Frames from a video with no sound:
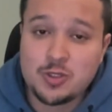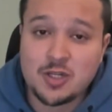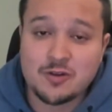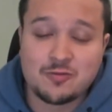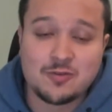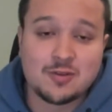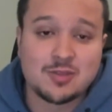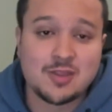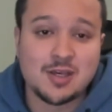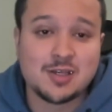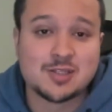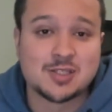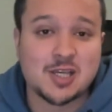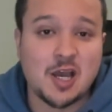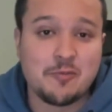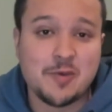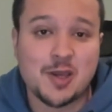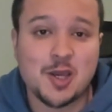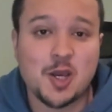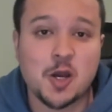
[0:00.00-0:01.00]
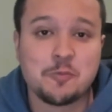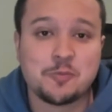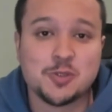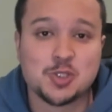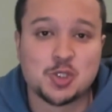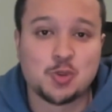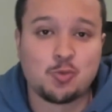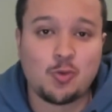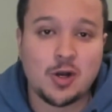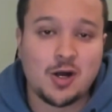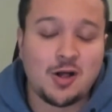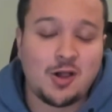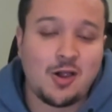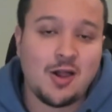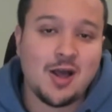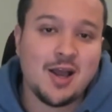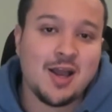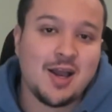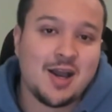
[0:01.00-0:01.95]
different things coming up as well.